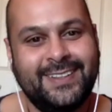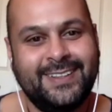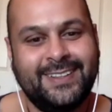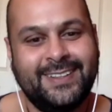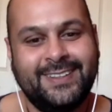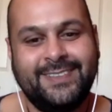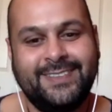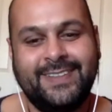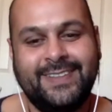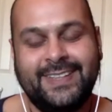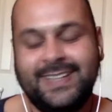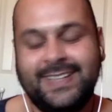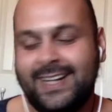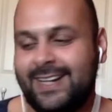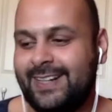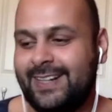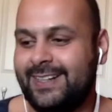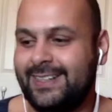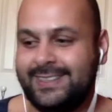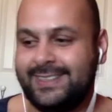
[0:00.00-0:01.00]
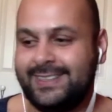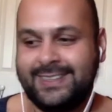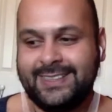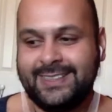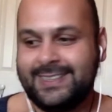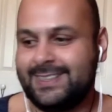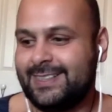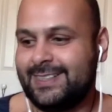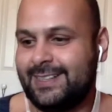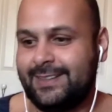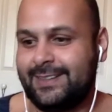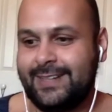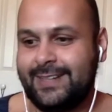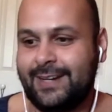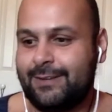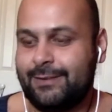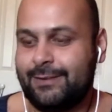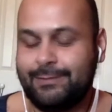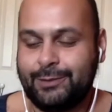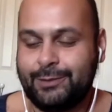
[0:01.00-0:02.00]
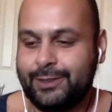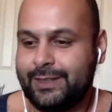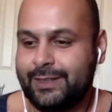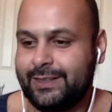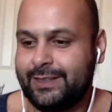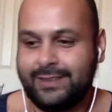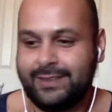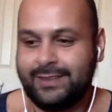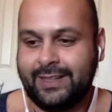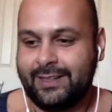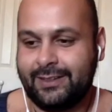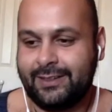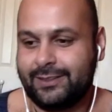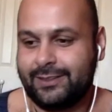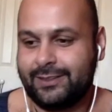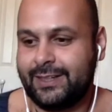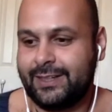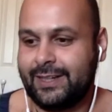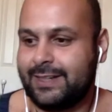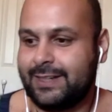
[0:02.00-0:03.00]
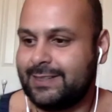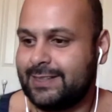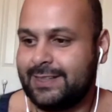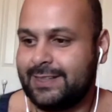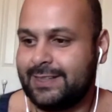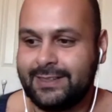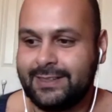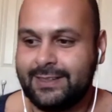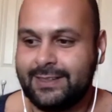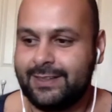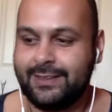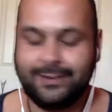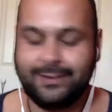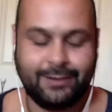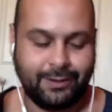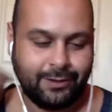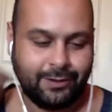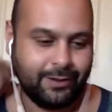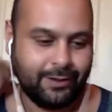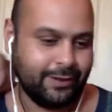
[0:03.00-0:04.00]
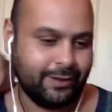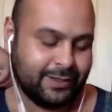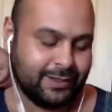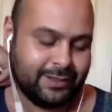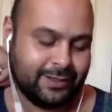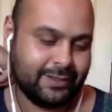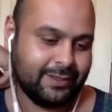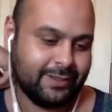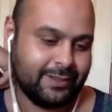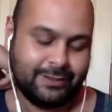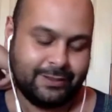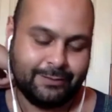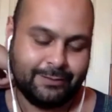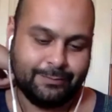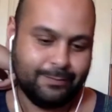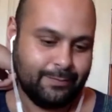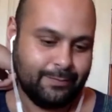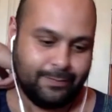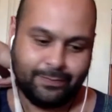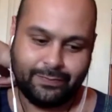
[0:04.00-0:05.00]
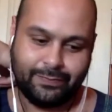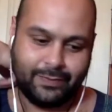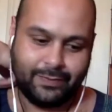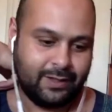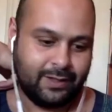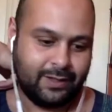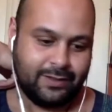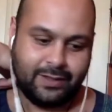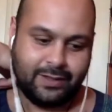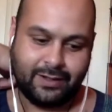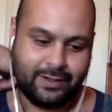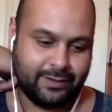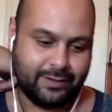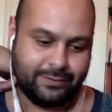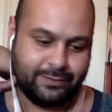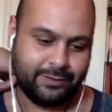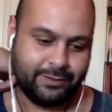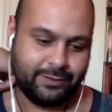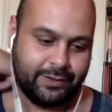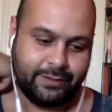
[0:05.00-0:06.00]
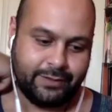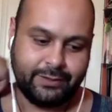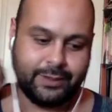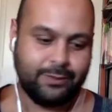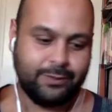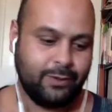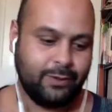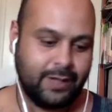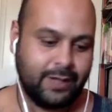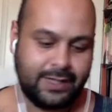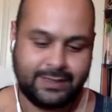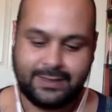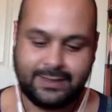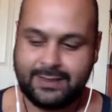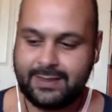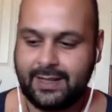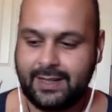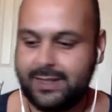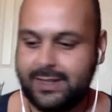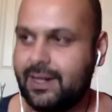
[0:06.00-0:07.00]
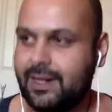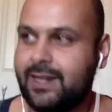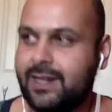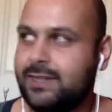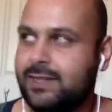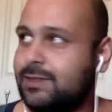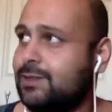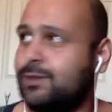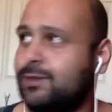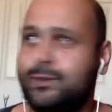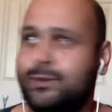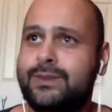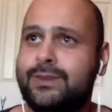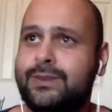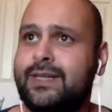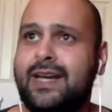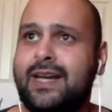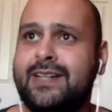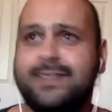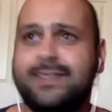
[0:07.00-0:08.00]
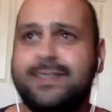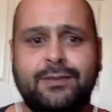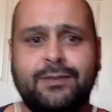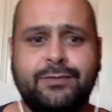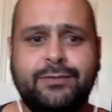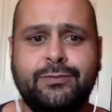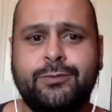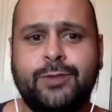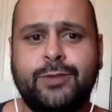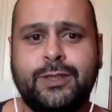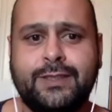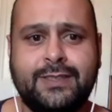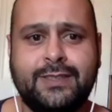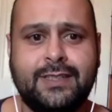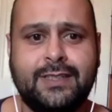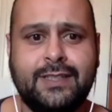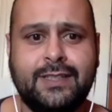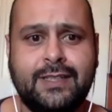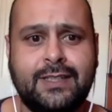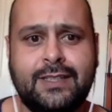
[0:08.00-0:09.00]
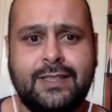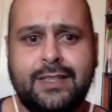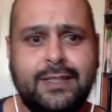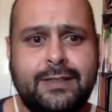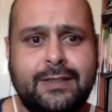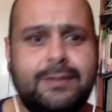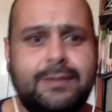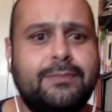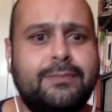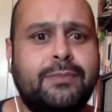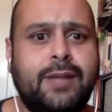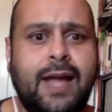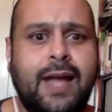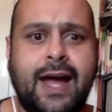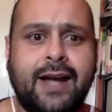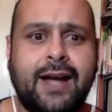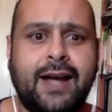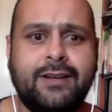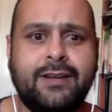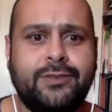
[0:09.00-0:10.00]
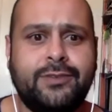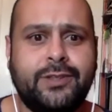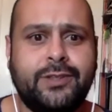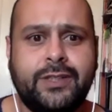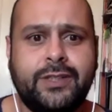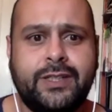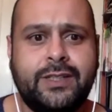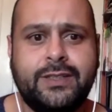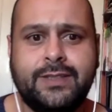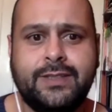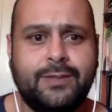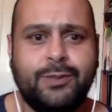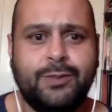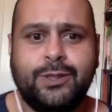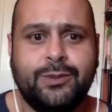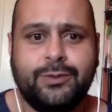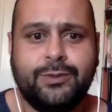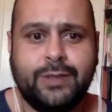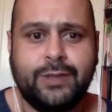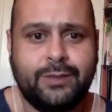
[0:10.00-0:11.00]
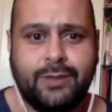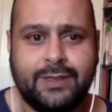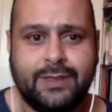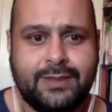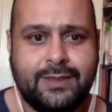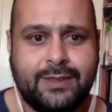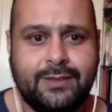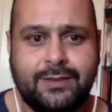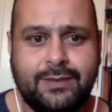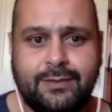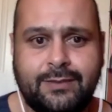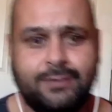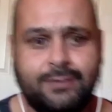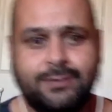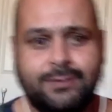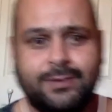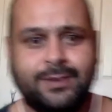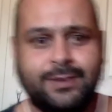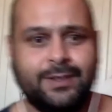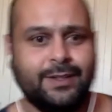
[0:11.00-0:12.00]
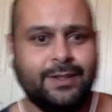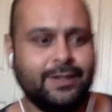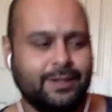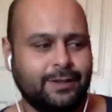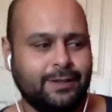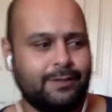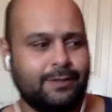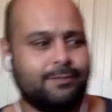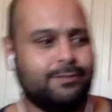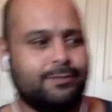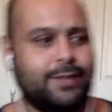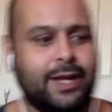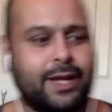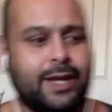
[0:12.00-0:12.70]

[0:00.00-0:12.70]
But yeah, it's now I'm organizing all the yarn for the requests. I dyed 2 skeins of worsted and black for someone who requested black